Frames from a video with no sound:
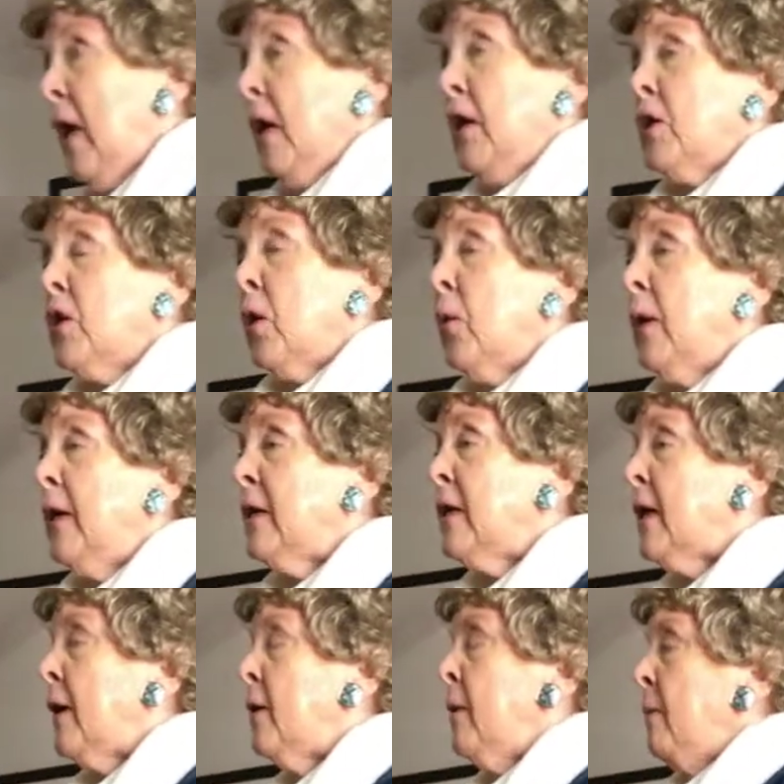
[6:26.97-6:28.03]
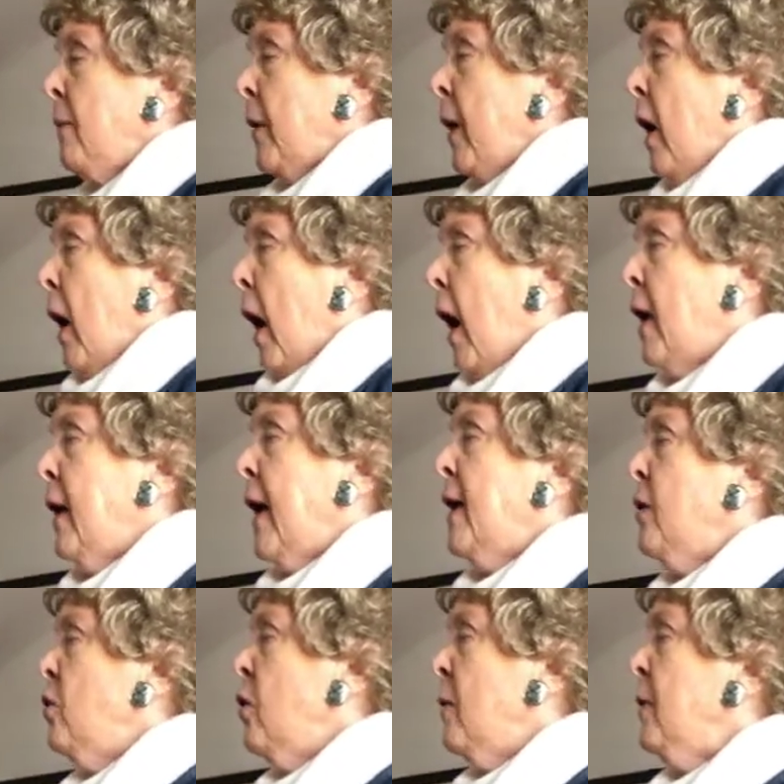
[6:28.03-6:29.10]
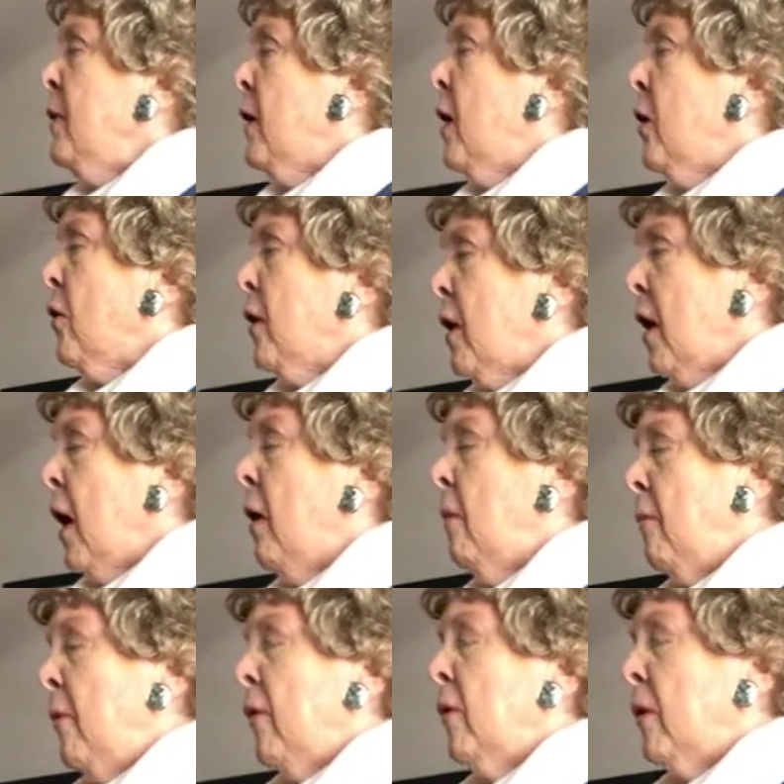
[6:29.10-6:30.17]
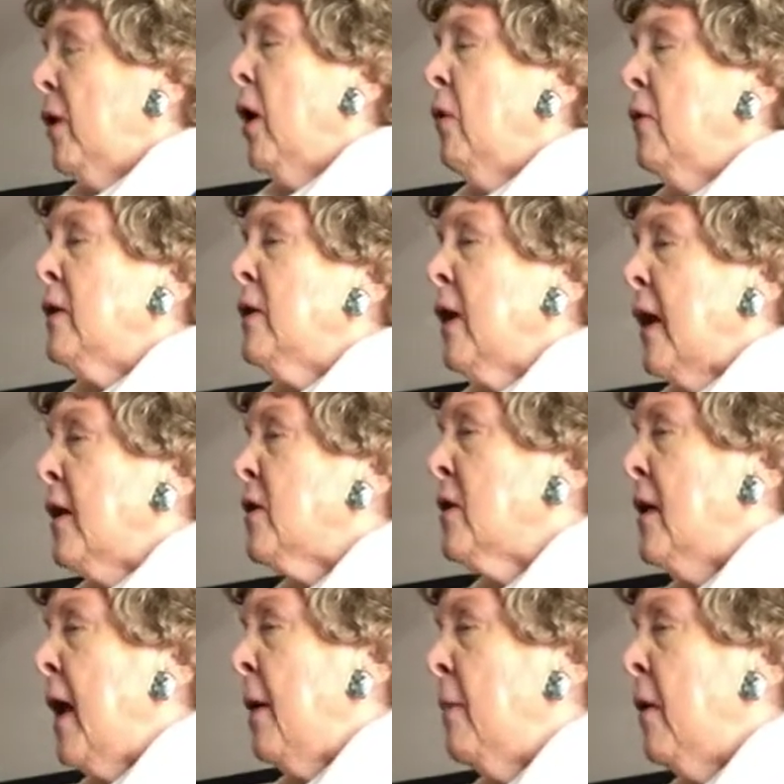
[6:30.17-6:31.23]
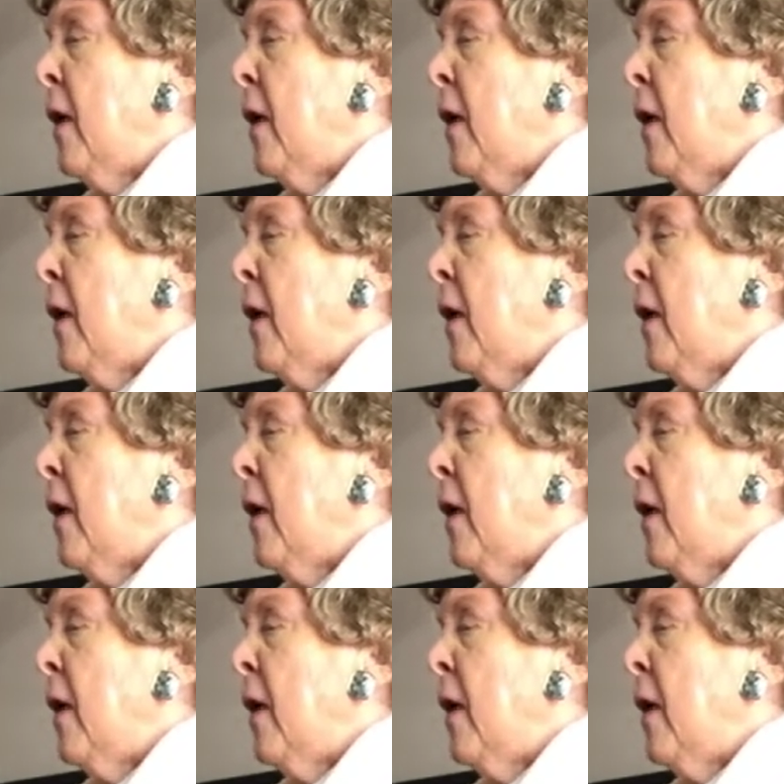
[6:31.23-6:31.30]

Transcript: So he said, I like Norman Carey, Carey's last name.